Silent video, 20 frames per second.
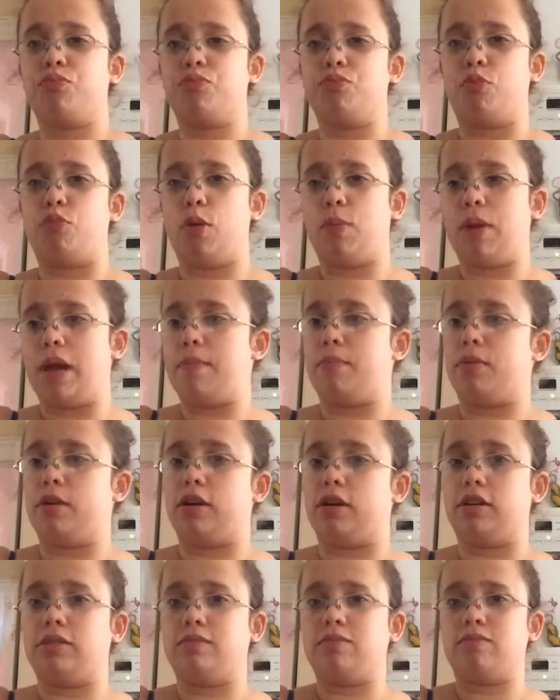More
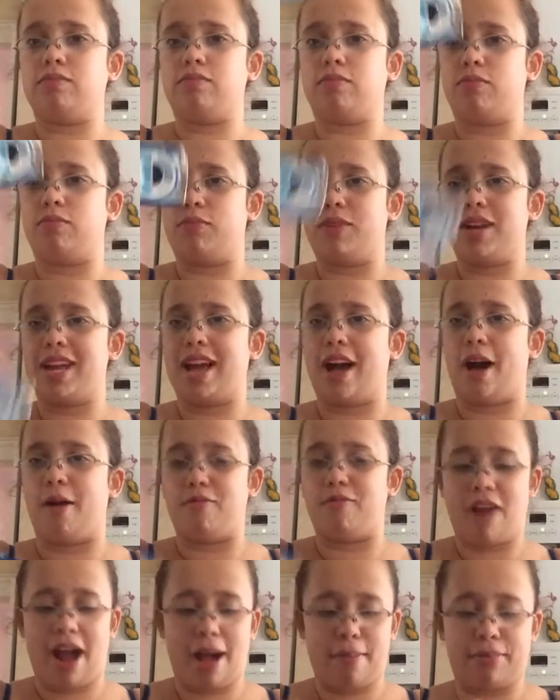paper,
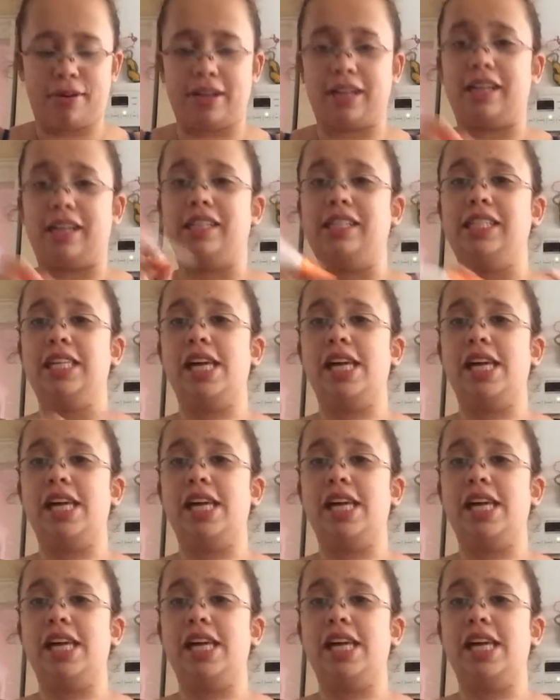gum wrapper.